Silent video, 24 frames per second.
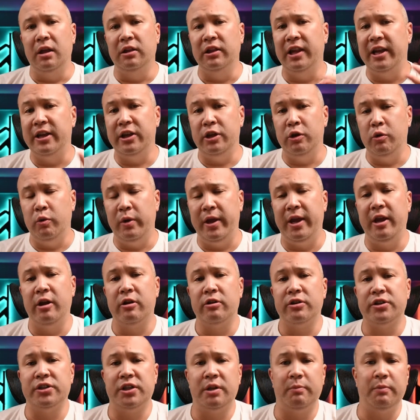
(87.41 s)
let you
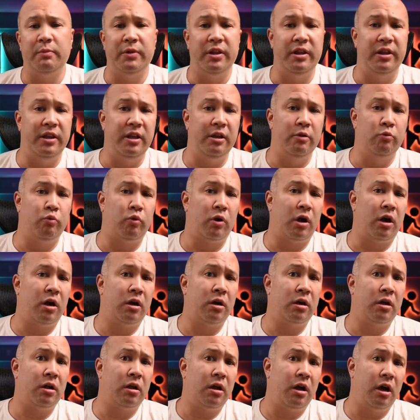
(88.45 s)
hear some of the
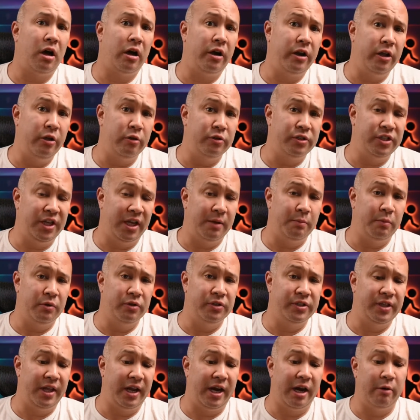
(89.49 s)
raw audio
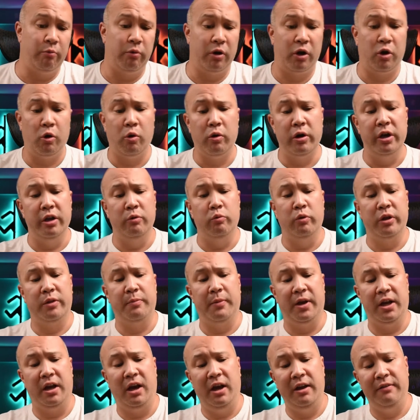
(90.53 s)
samples that I recorded with
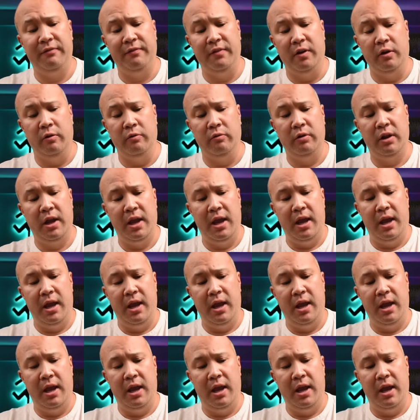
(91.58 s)
my iPhone.